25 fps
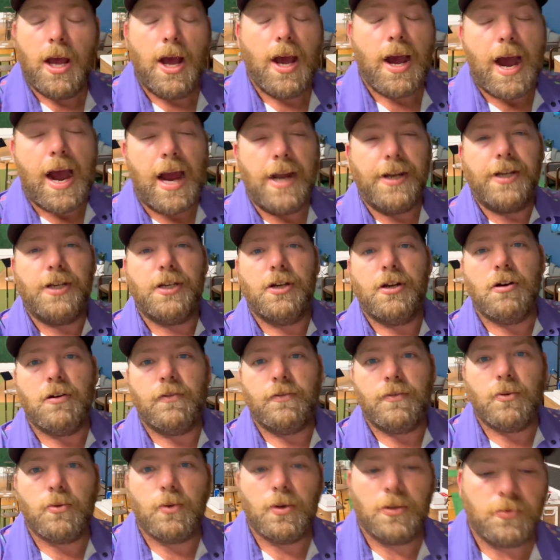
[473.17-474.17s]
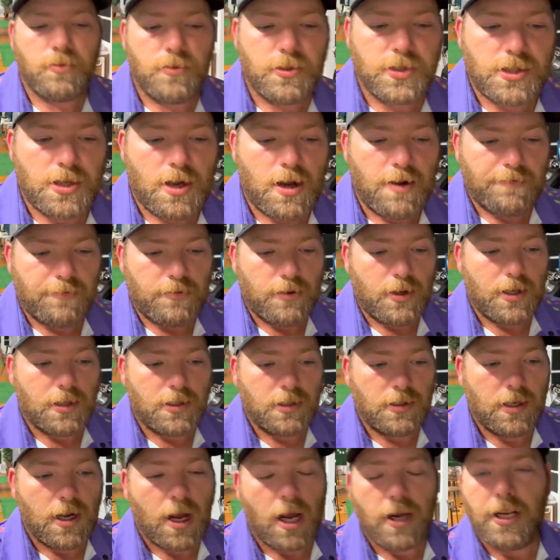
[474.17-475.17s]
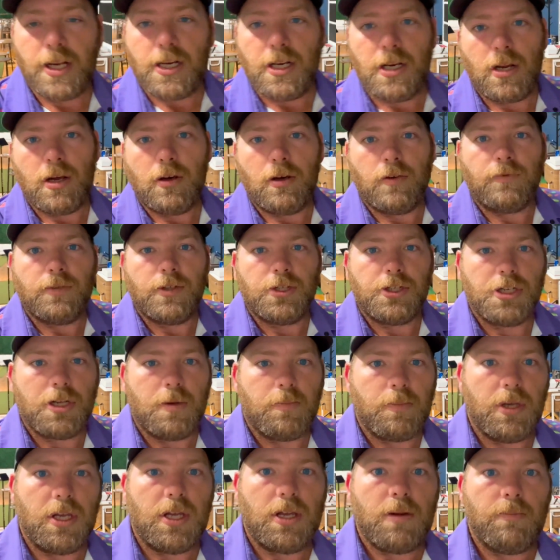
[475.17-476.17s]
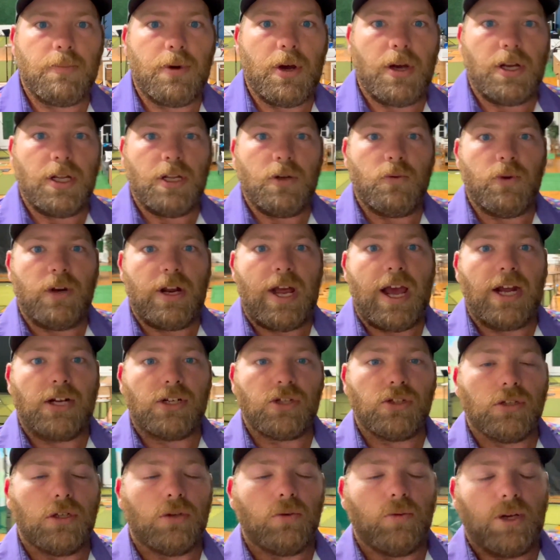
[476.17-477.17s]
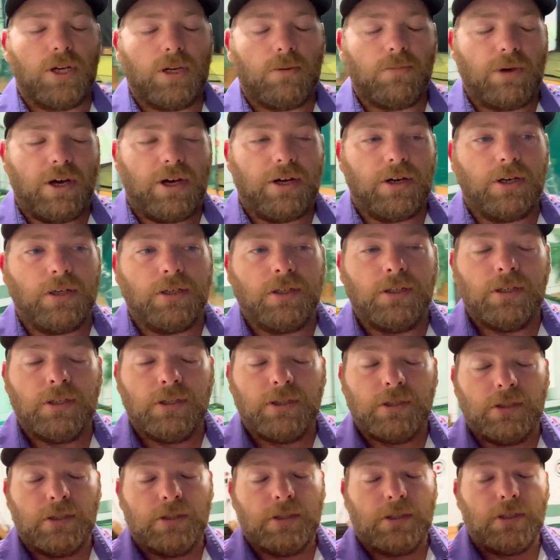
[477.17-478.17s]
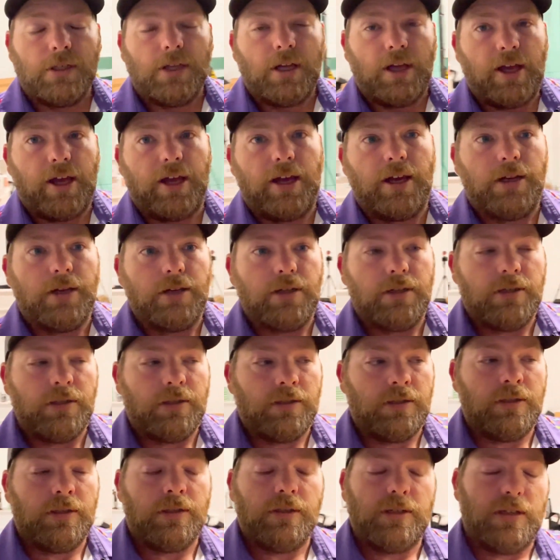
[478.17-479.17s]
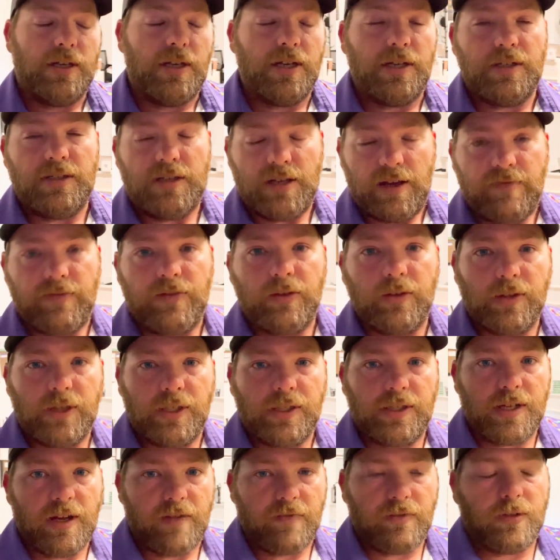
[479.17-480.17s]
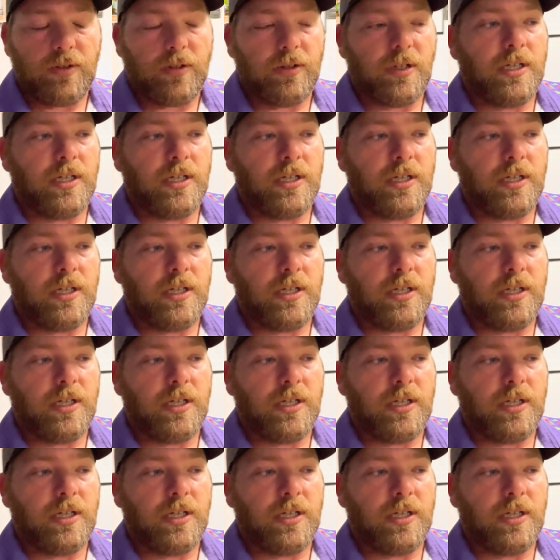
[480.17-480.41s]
I didn't know if it worked with software. I didn't know if the chipping and putting would actually read better. And it definitely does.